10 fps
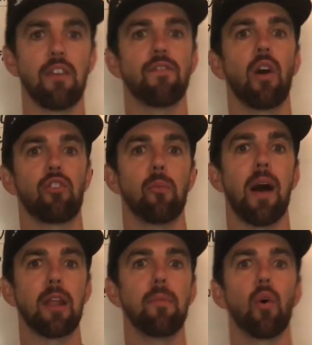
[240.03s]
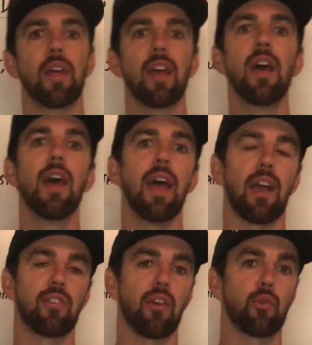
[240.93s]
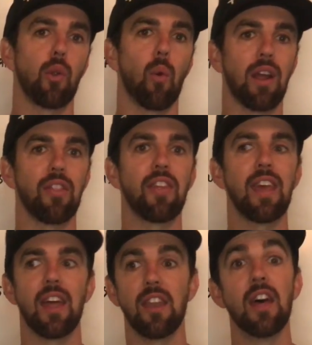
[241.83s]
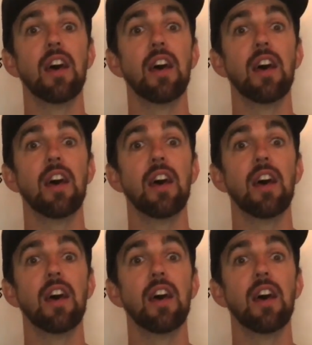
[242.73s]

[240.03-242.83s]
say, functional bodybuilding, accessory work at the end,